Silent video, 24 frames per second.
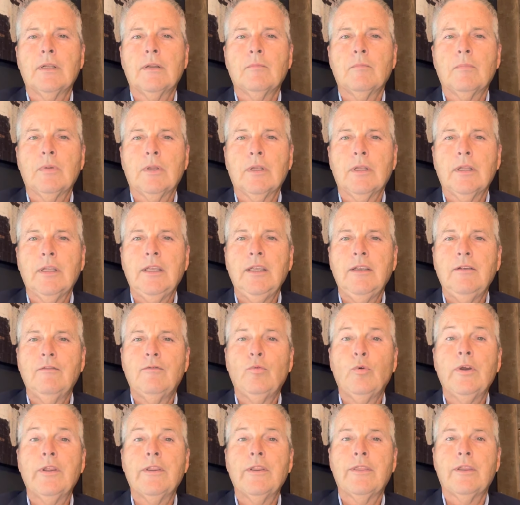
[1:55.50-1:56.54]
believe
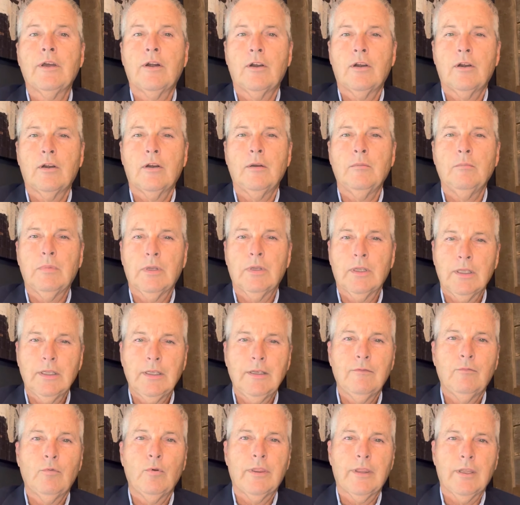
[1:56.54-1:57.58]
with her and
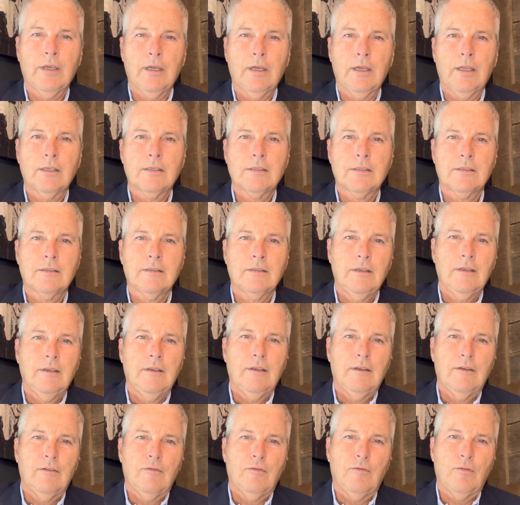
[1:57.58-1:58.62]
believe with us
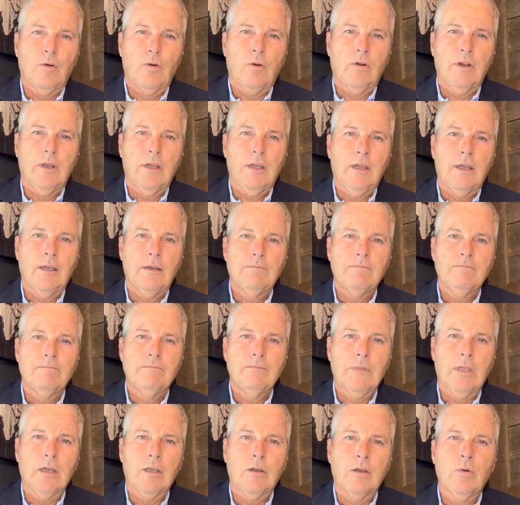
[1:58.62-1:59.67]
for uh,
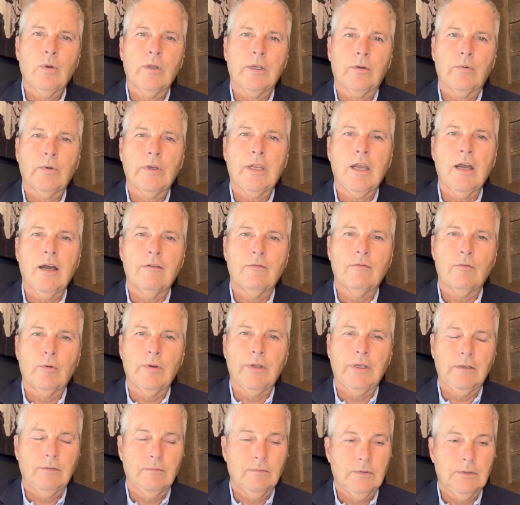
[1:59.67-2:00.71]
a quick
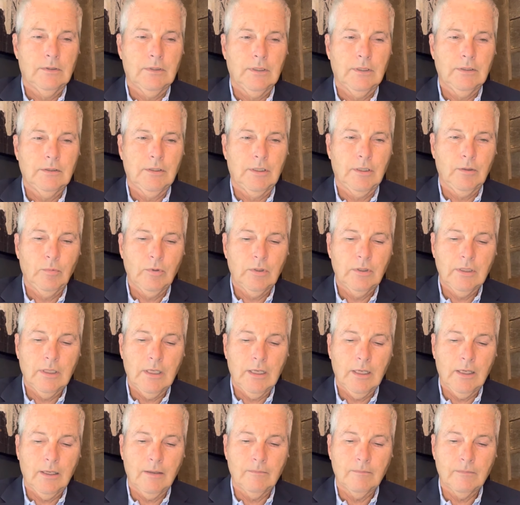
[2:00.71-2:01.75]
recovery, that she would
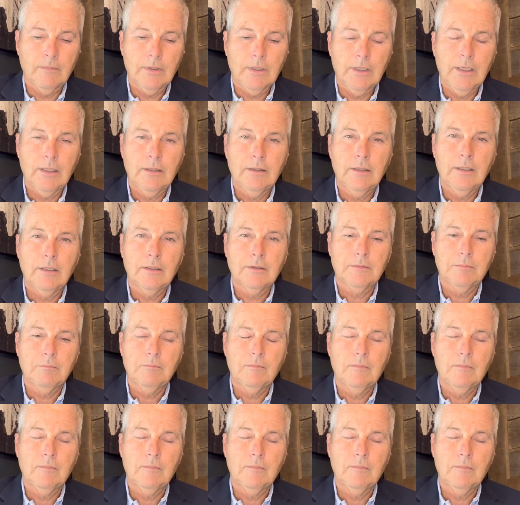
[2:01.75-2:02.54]
uh, get this